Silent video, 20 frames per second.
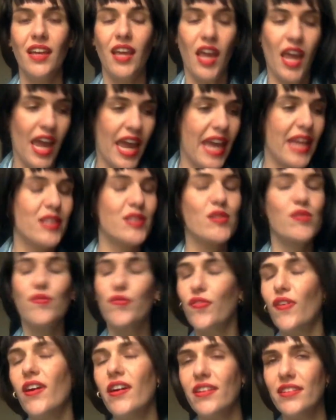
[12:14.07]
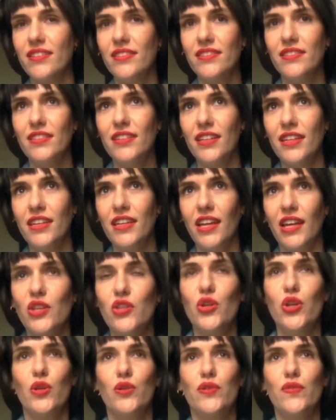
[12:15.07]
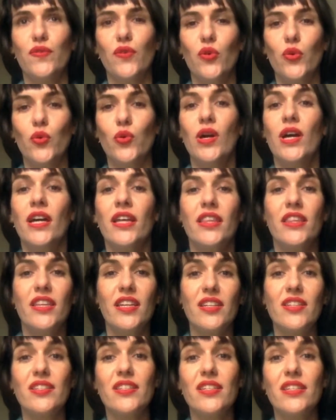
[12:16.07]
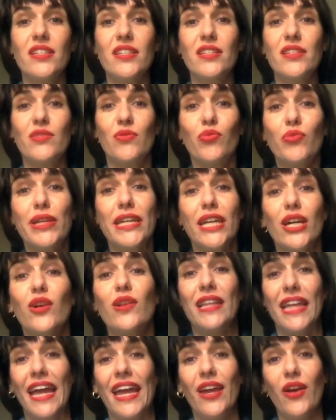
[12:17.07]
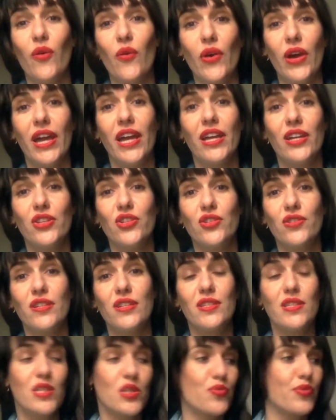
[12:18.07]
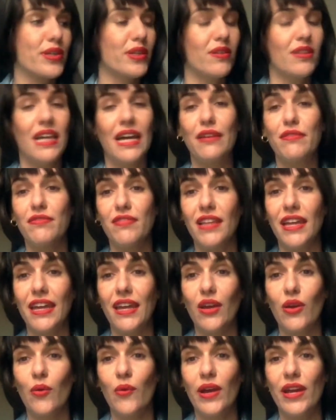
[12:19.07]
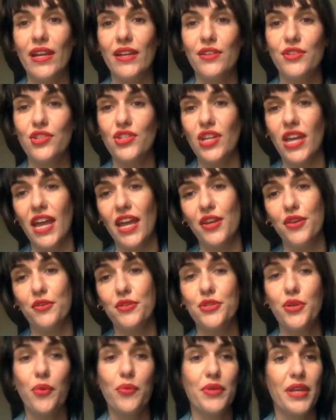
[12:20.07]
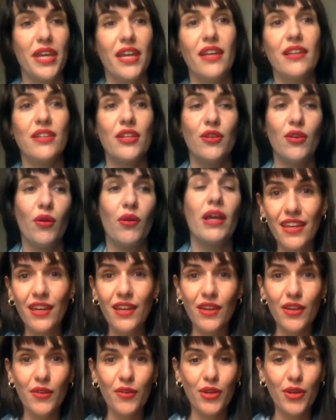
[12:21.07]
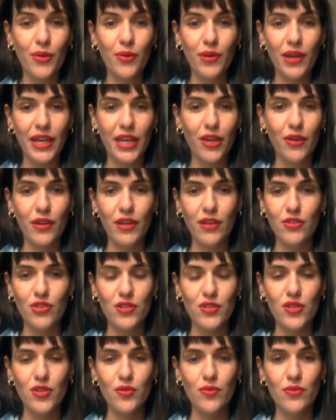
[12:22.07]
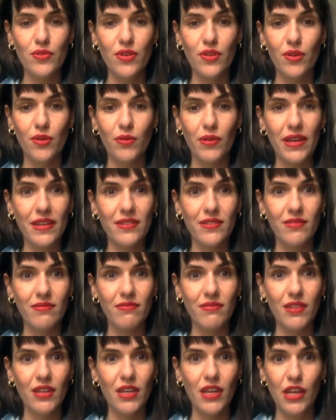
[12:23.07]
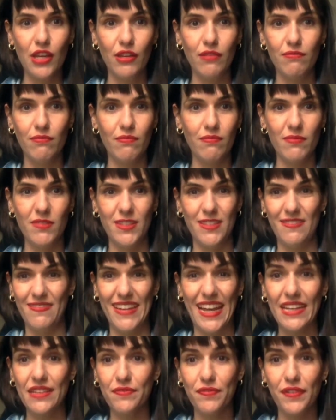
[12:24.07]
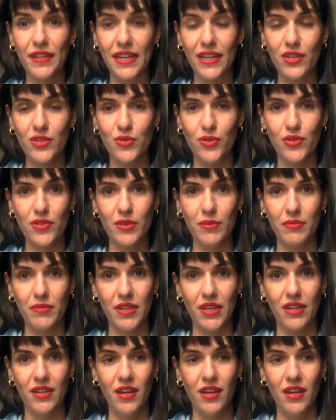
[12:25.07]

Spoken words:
It's fun and useful. This is real language. This is real life language, and you don't need, like you can just use, Netflix or something.